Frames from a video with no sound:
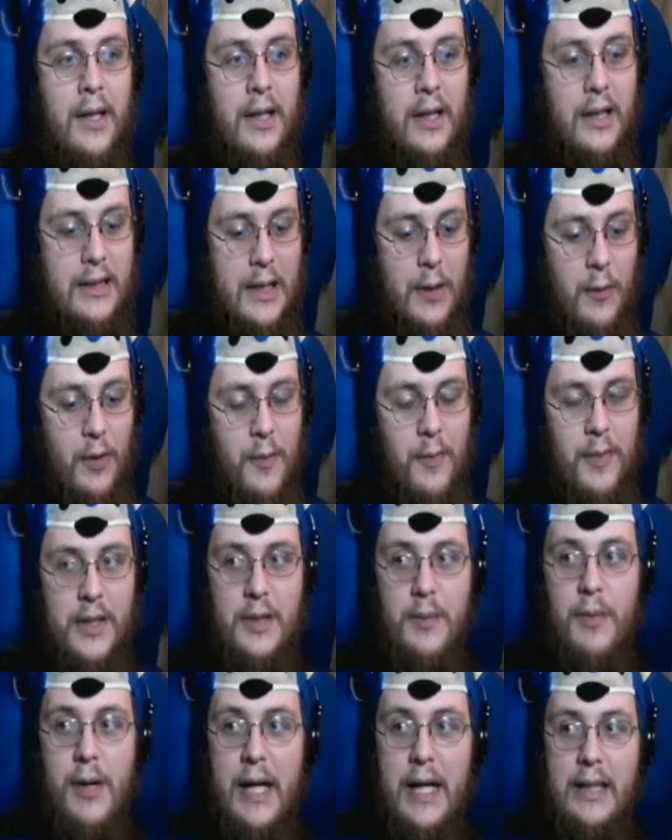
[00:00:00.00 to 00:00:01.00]
Because I wouldn't be
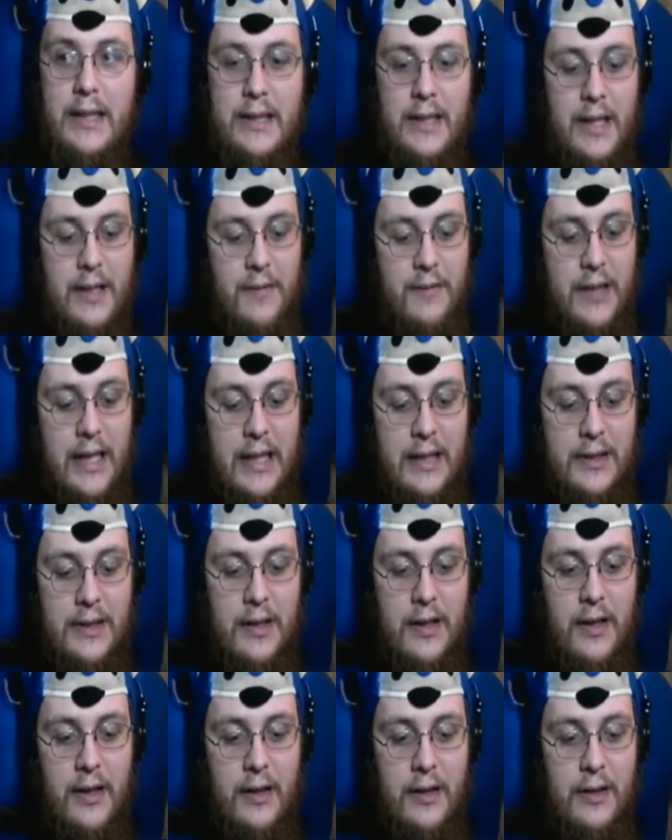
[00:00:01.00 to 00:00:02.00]
surprised if they
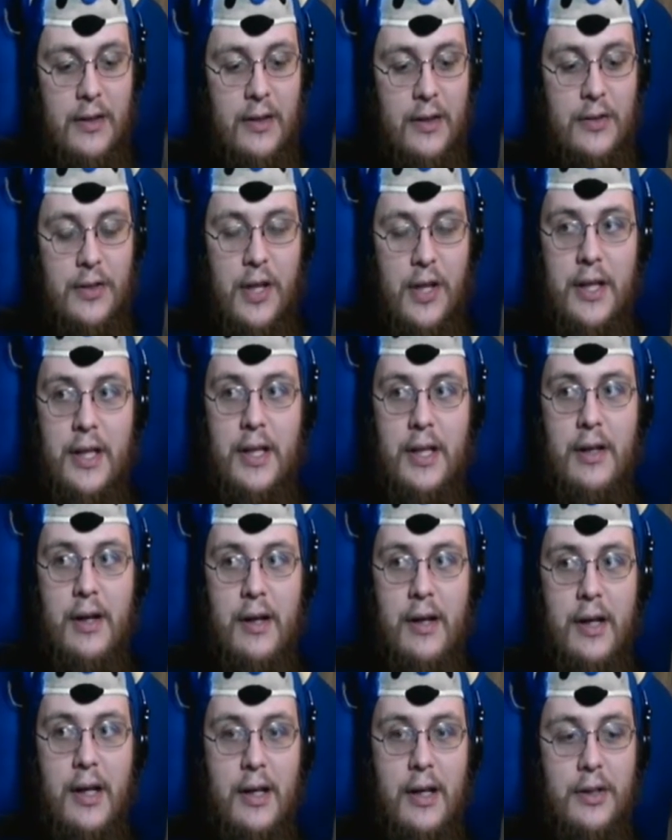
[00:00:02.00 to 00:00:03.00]
saw, you know, Donkey
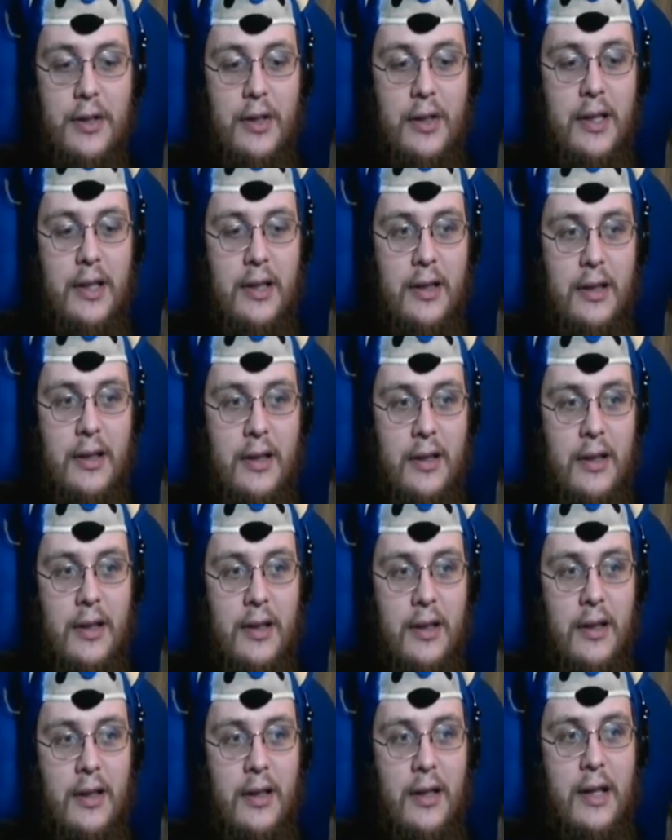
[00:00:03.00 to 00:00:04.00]
Kong Country,
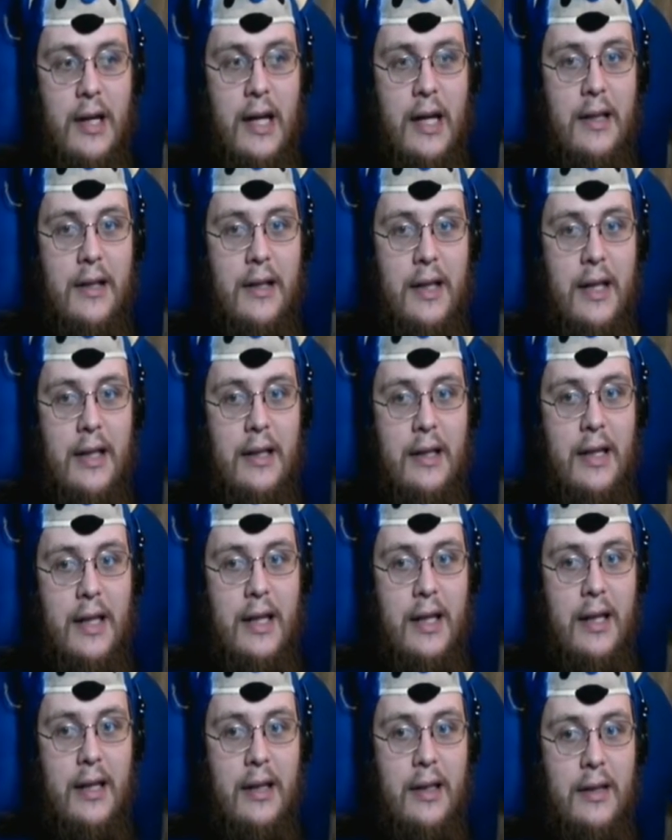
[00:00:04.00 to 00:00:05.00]
and then
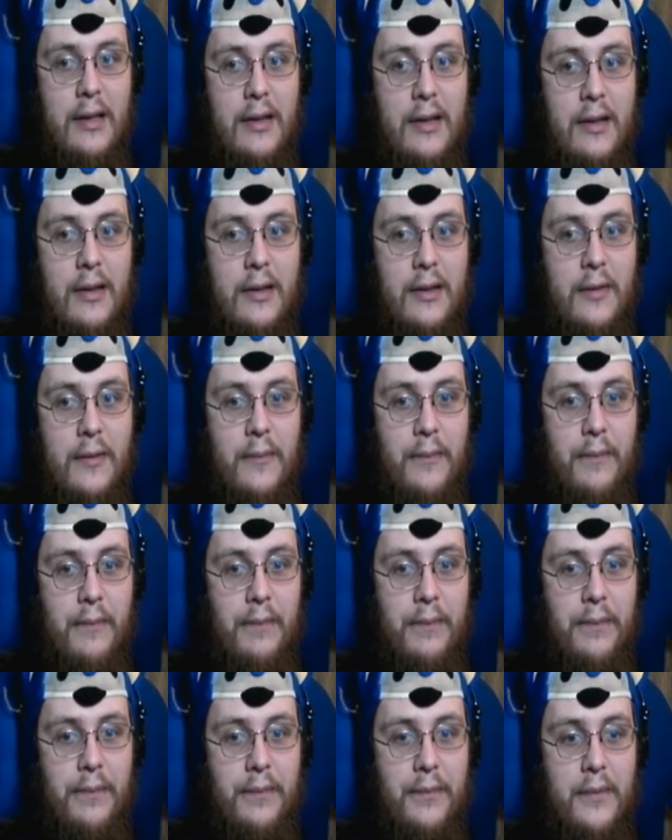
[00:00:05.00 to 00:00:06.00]
they,
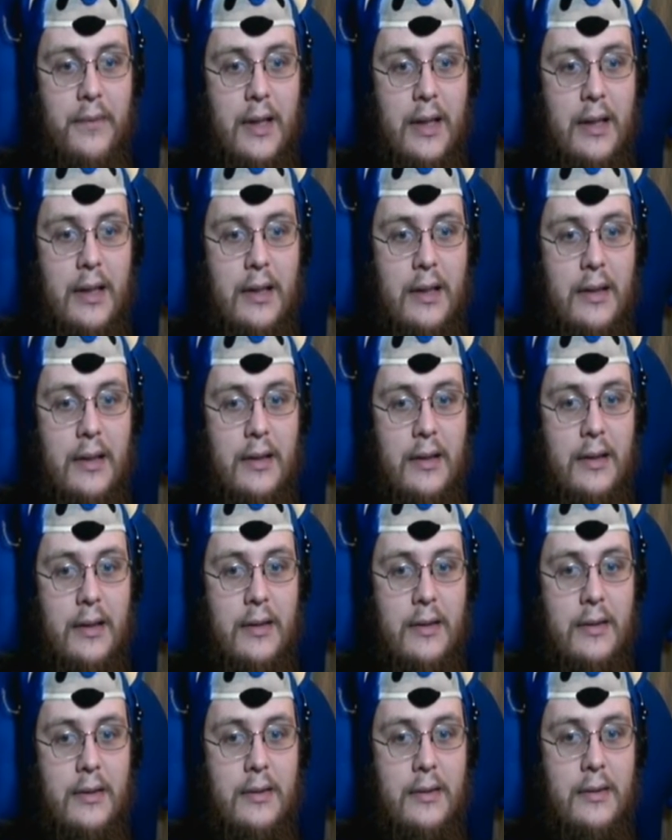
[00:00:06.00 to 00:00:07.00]

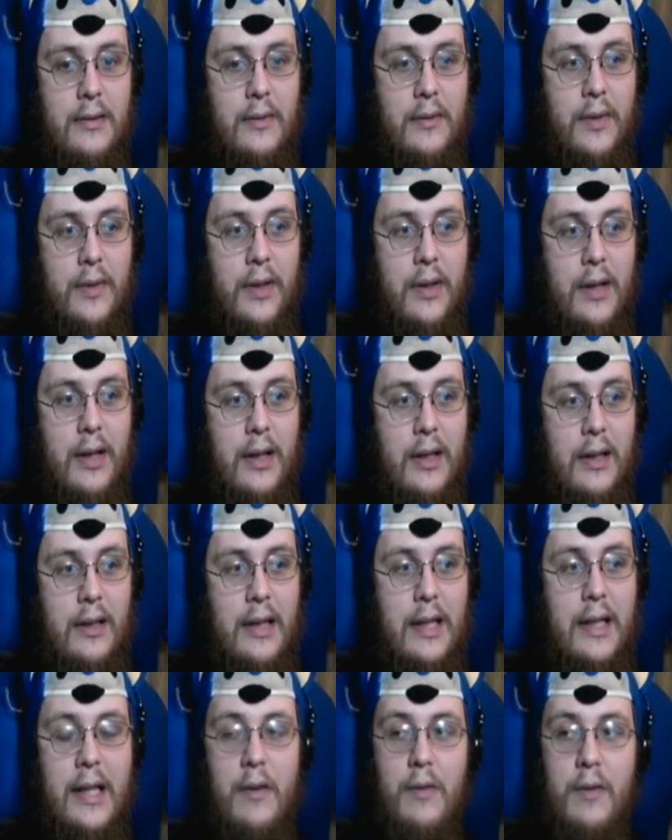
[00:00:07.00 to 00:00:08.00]
what do you call it? And
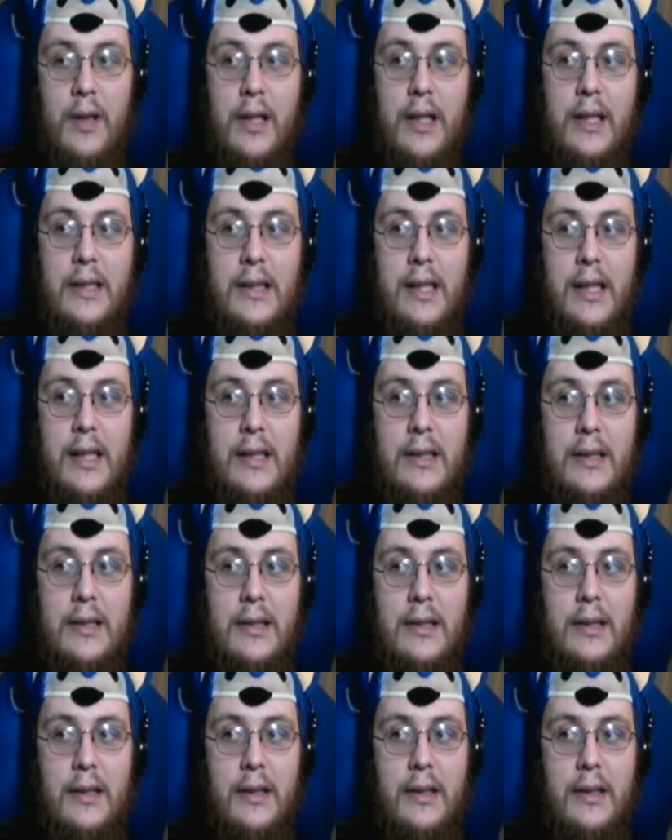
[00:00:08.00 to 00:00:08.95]
then they released this,